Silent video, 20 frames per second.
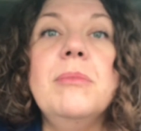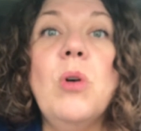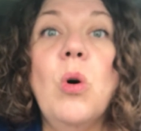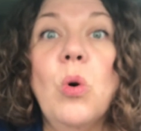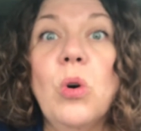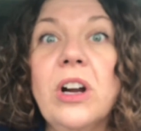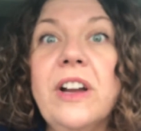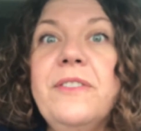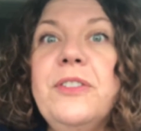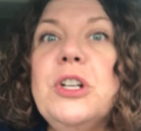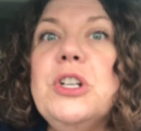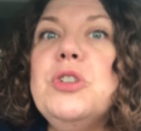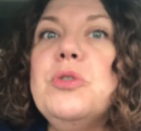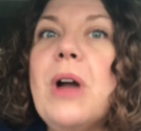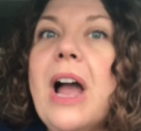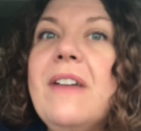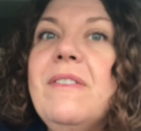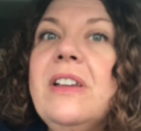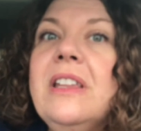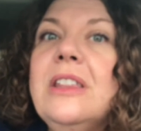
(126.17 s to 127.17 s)
Or if you're
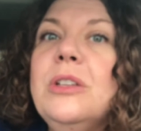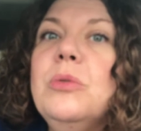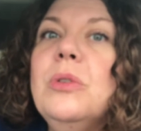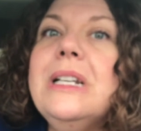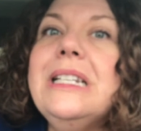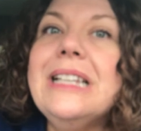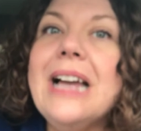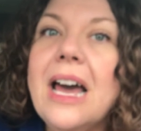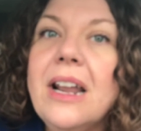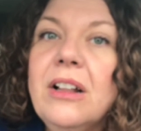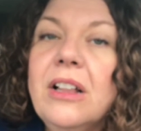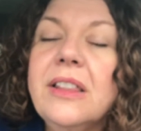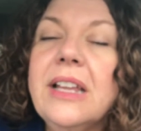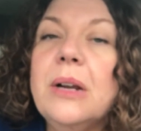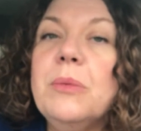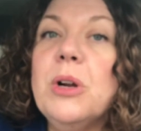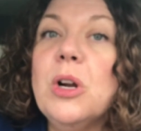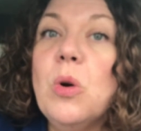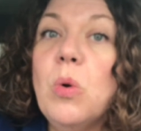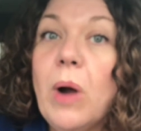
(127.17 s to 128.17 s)
driving through a tunnel
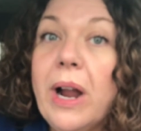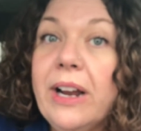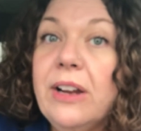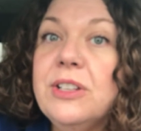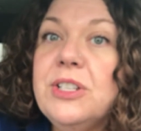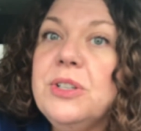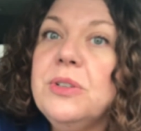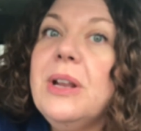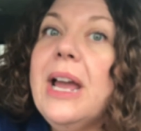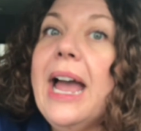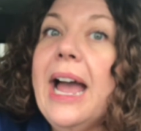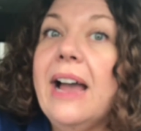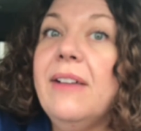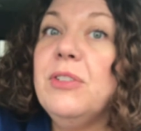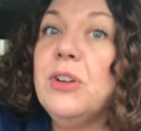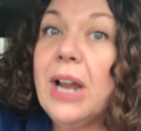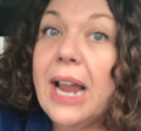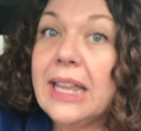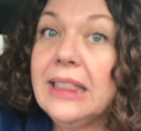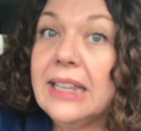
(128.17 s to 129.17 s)
that requires you to have
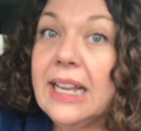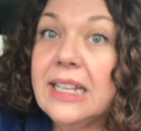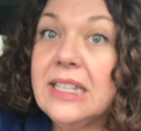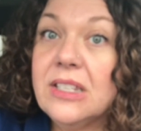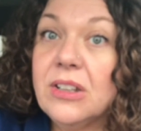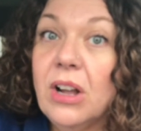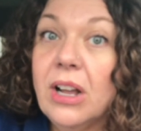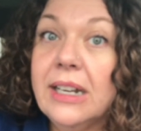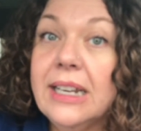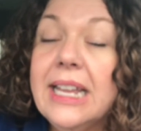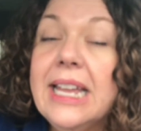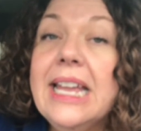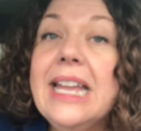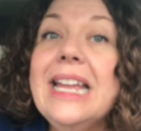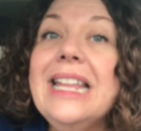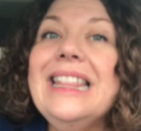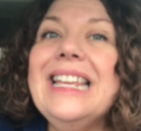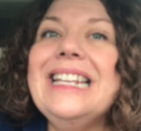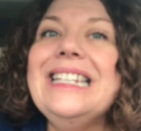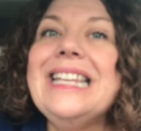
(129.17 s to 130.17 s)
your headlights on,
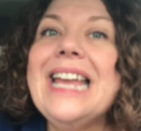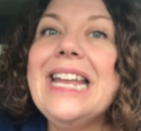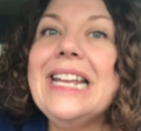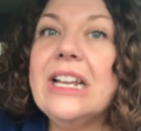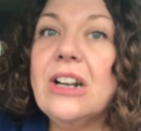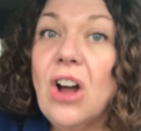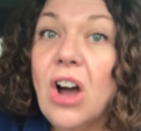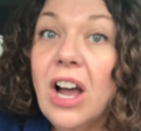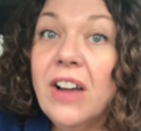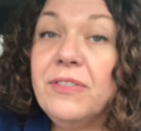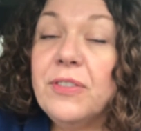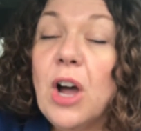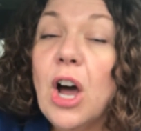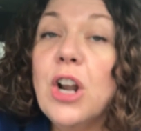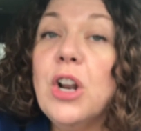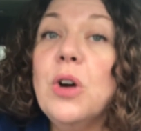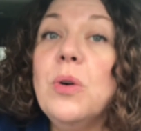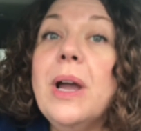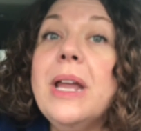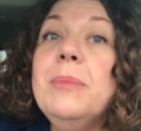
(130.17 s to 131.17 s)
then take it off
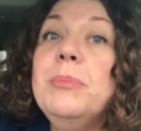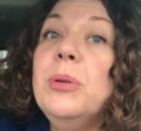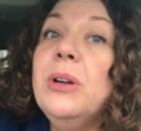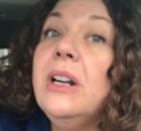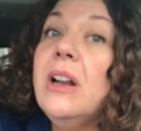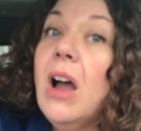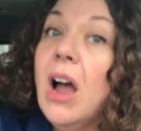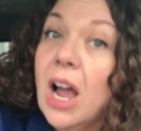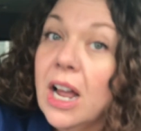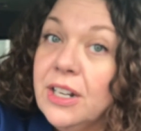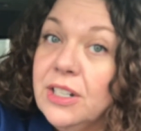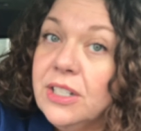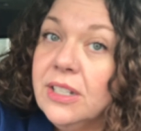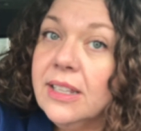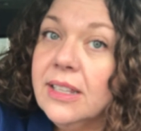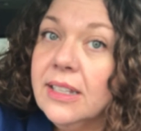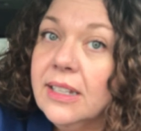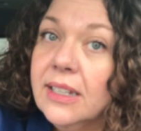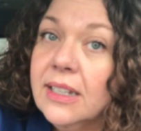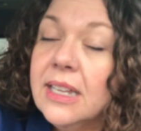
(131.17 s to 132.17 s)
auto and put it
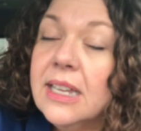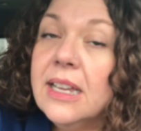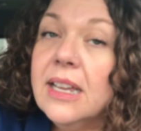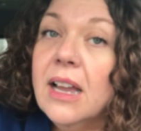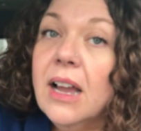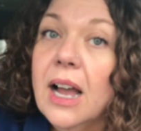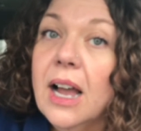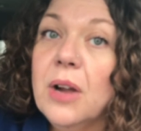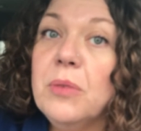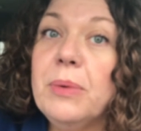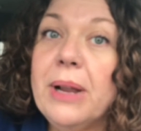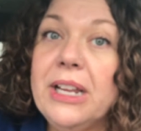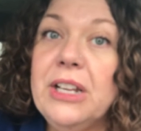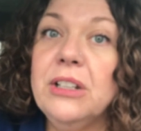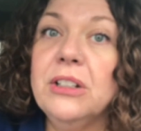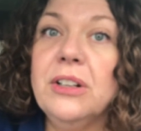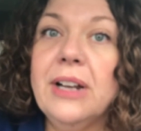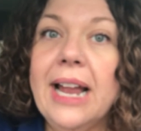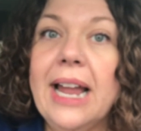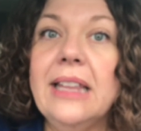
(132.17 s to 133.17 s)
onto the
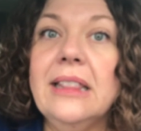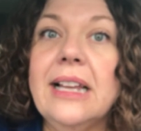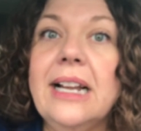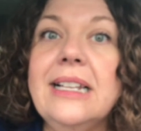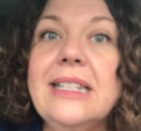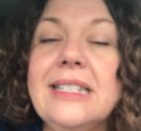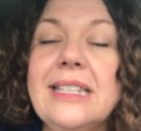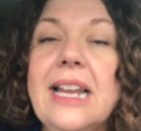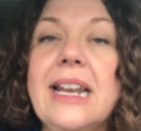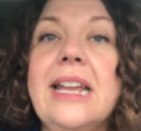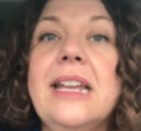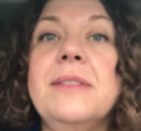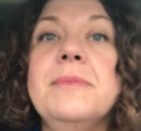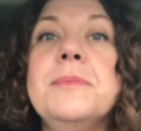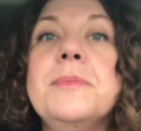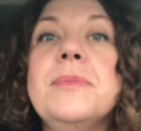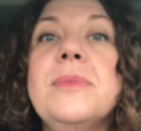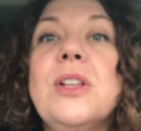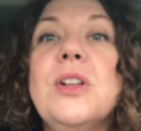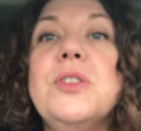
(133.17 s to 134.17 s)
regular headlight setting
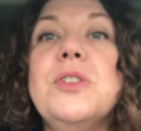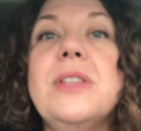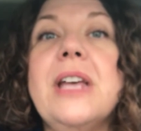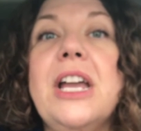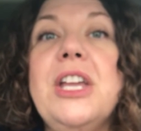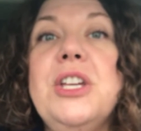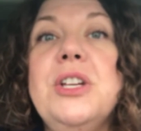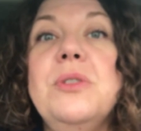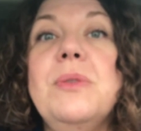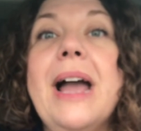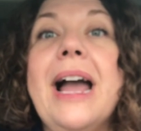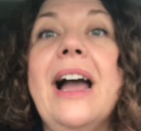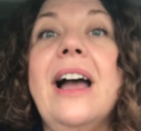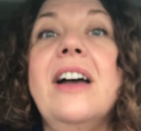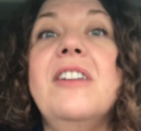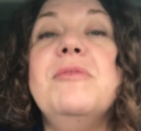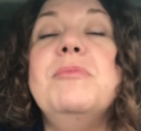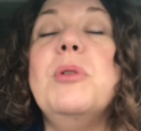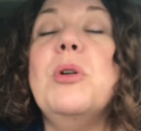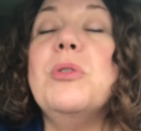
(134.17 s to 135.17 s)
so that you
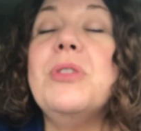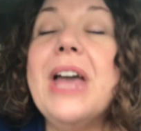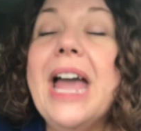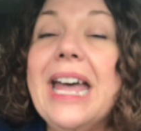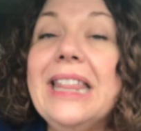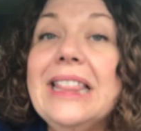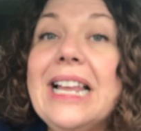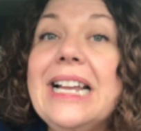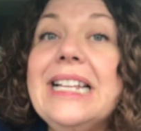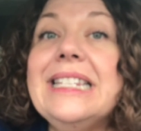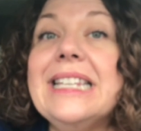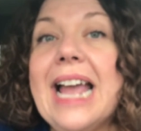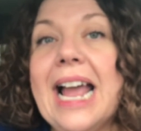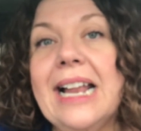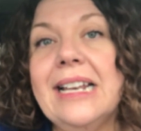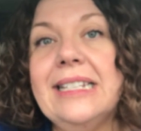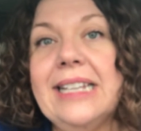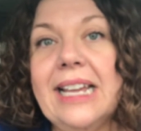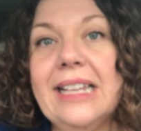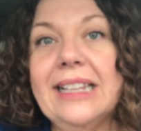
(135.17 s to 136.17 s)
have both headlights
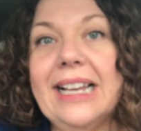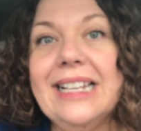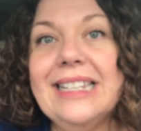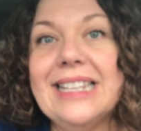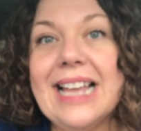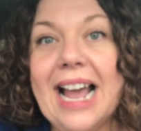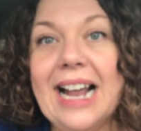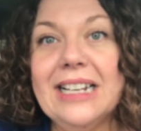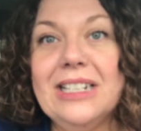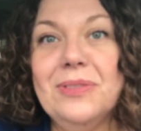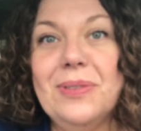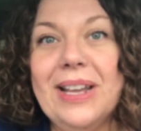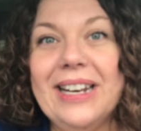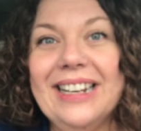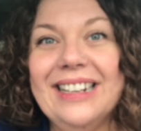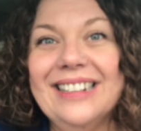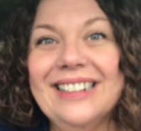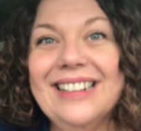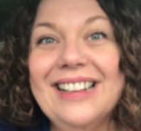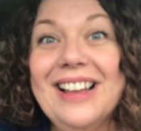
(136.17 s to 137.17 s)
and taillights
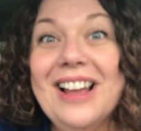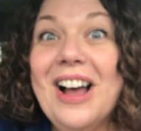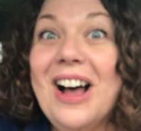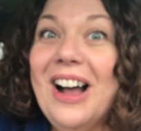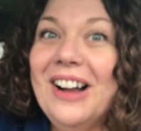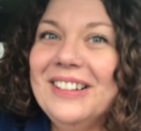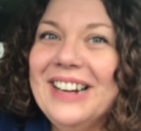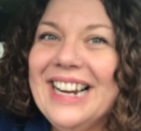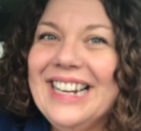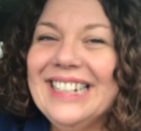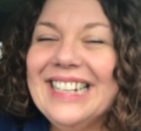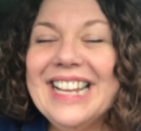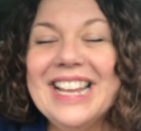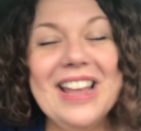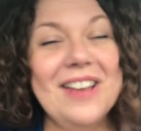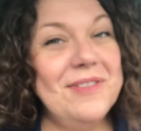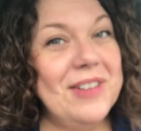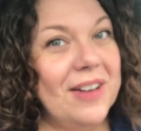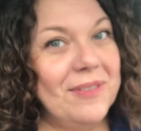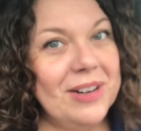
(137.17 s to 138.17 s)
activated. All right,
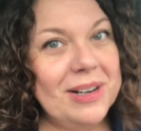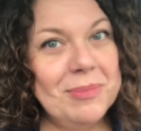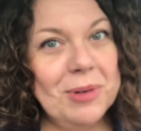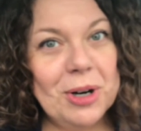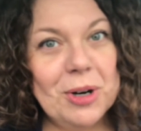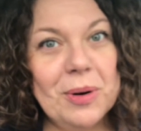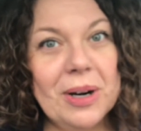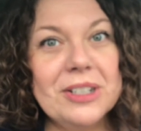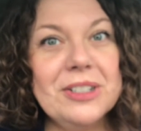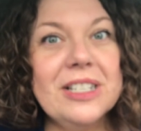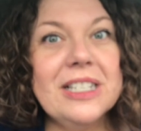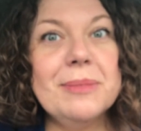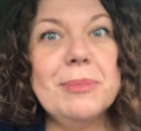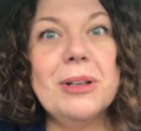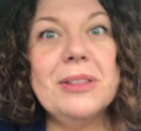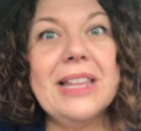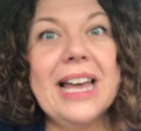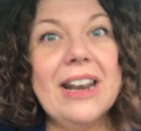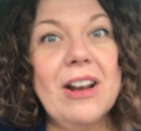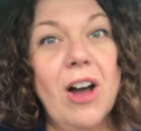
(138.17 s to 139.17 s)
if you have any more questions
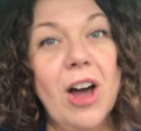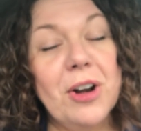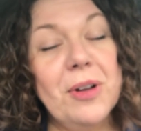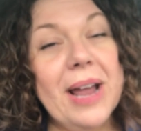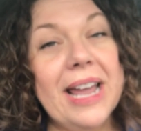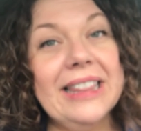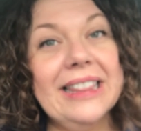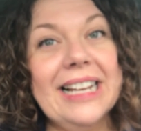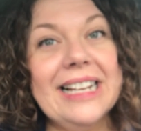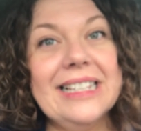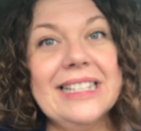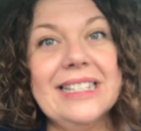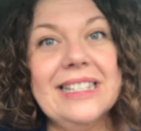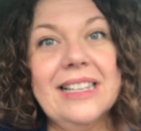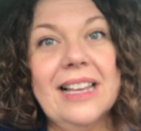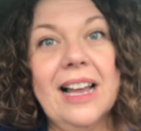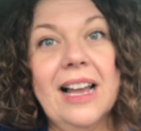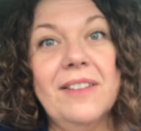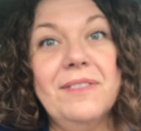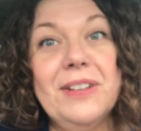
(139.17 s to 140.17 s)
about that auto
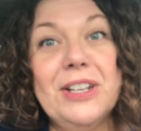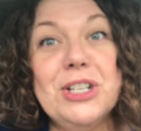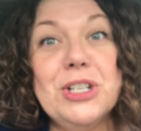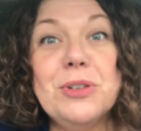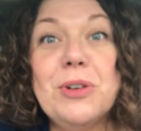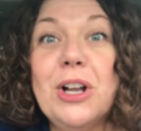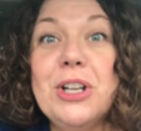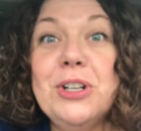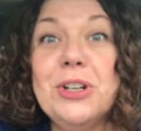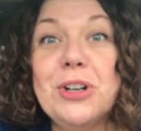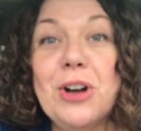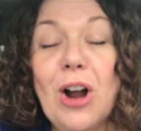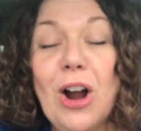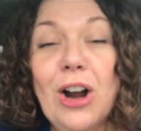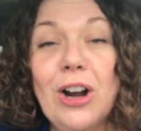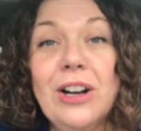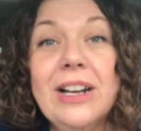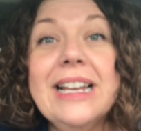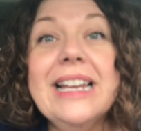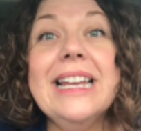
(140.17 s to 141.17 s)
headlights feature on your
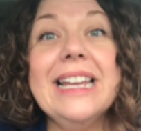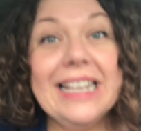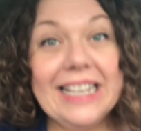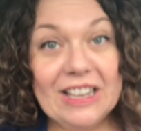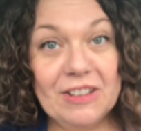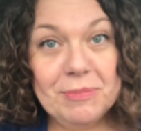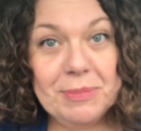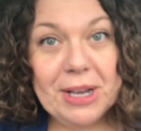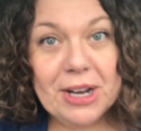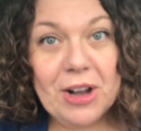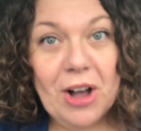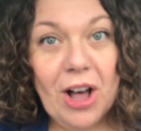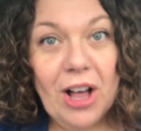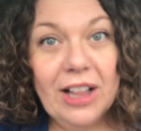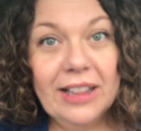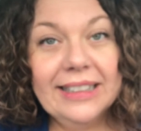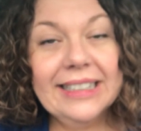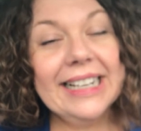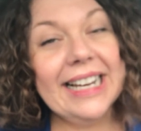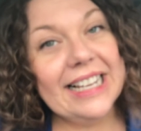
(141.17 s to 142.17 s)
car, give me a
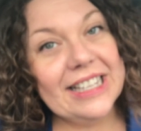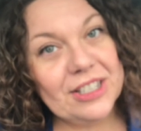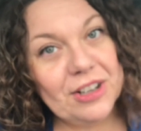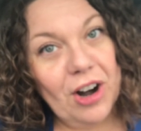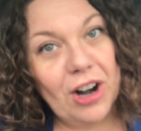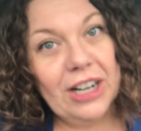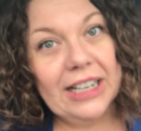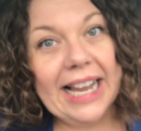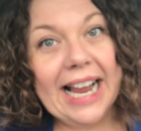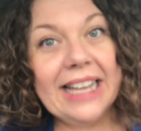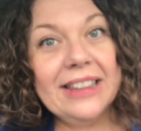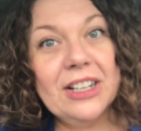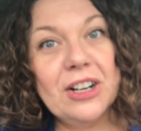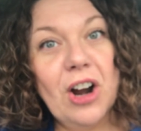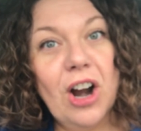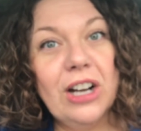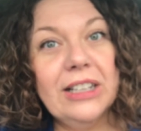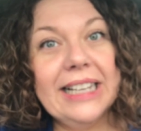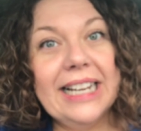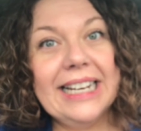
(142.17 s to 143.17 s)
call. It's Carla Ann, the
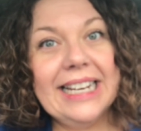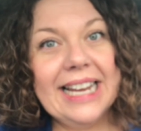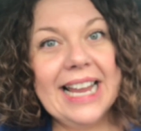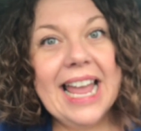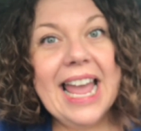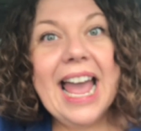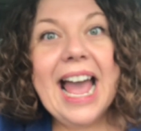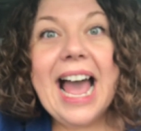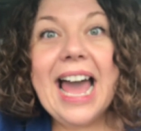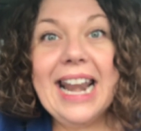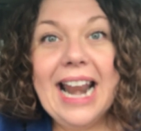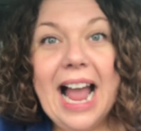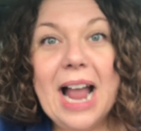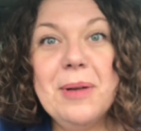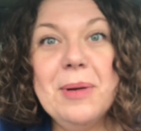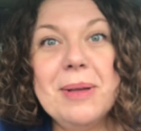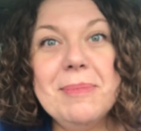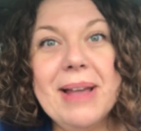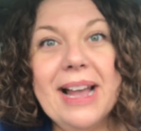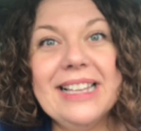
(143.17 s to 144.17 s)
car lady, at
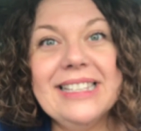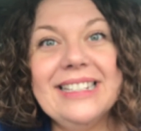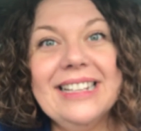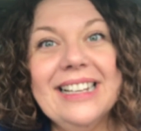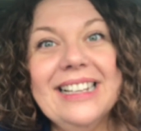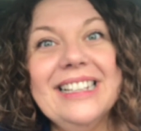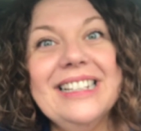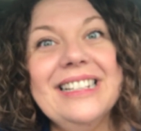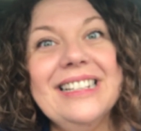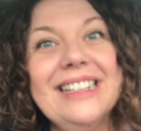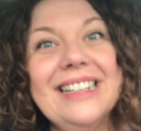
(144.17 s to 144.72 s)
highwaymazda.ca